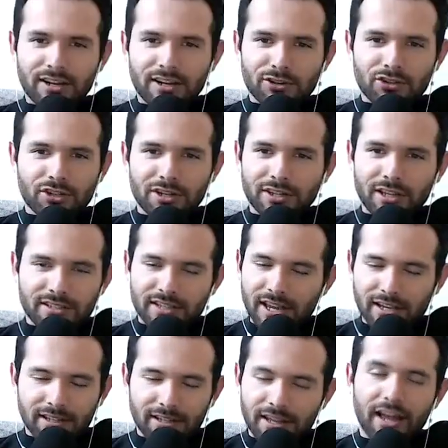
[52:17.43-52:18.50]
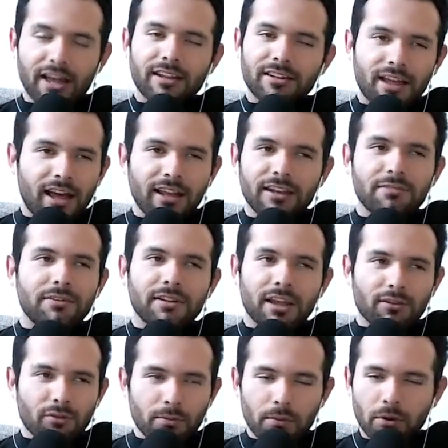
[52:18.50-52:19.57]
her shit that's like not even like
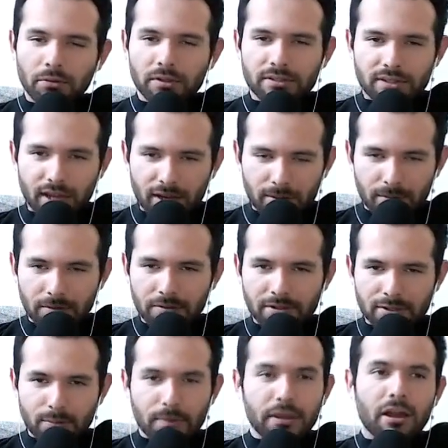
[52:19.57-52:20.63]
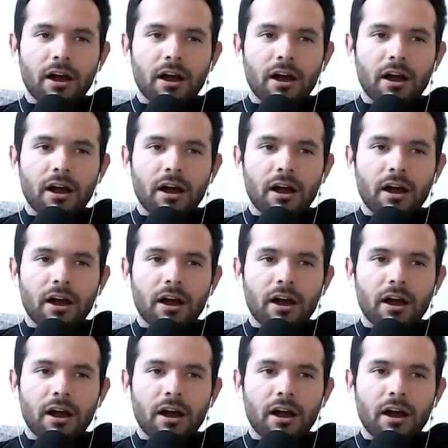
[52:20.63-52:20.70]
remotely skatable. It's beyond